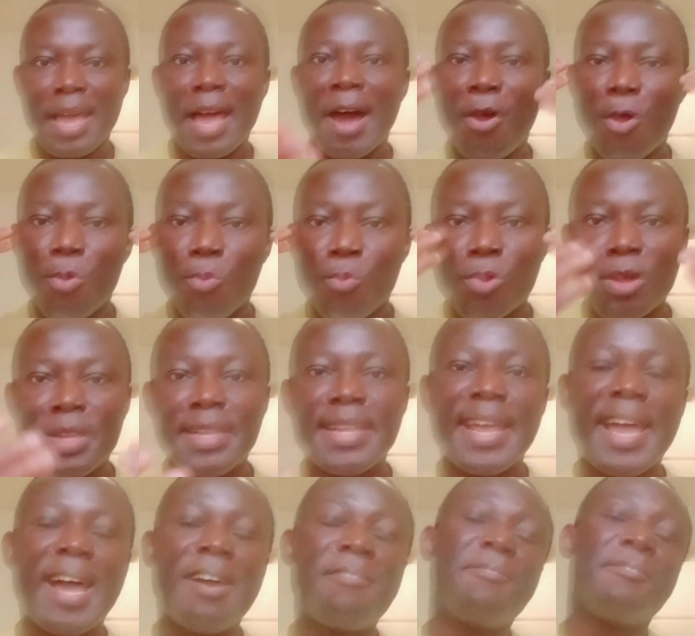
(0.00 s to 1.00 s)
on what they
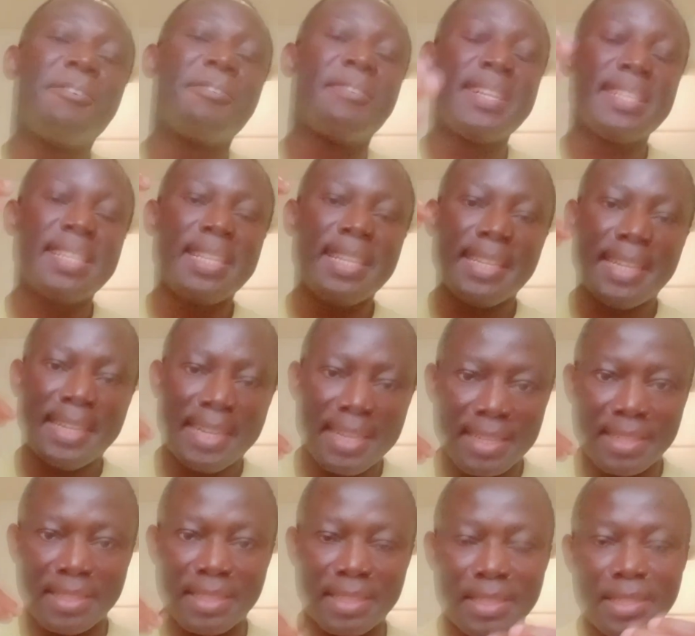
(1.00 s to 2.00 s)
have already
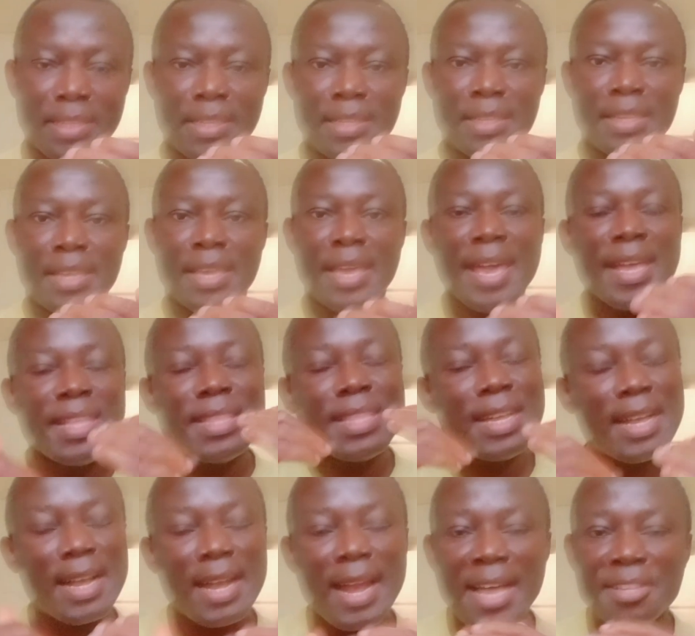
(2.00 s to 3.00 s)
learned in the
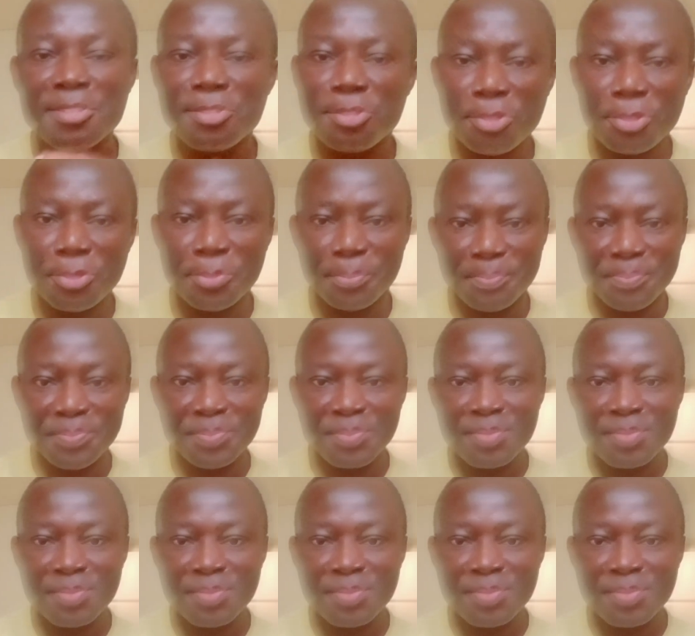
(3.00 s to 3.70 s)
classroom.